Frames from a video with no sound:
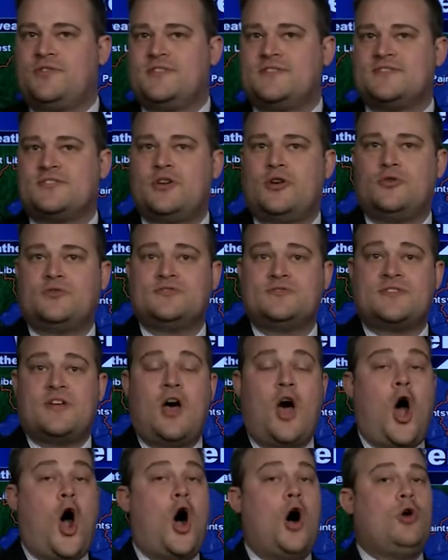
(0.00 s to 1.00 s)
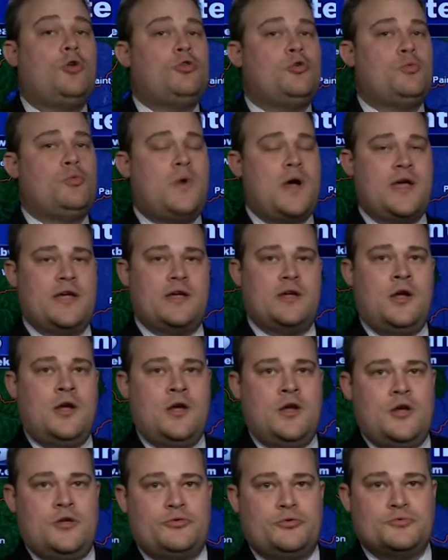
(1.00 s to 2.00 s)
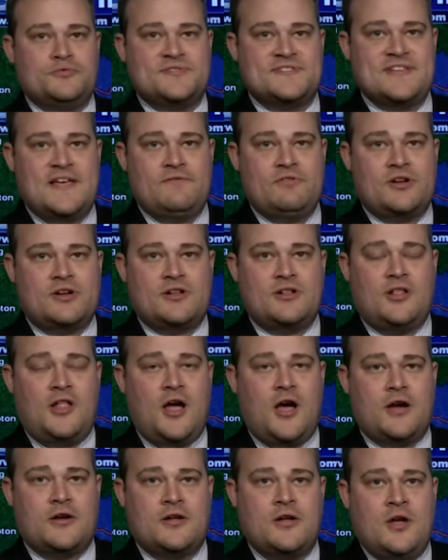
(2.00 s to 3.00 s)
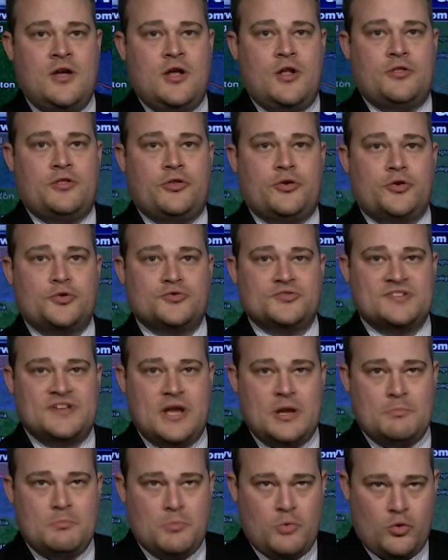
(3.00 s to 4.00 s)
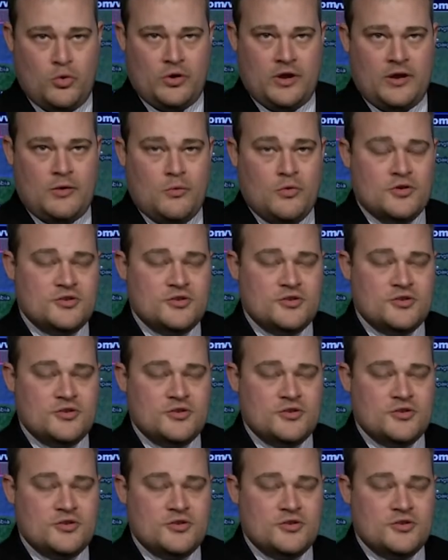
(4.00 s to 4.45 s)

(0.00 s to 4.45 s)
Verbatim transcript: This goes all the way through 7 o'clock Thursday morning.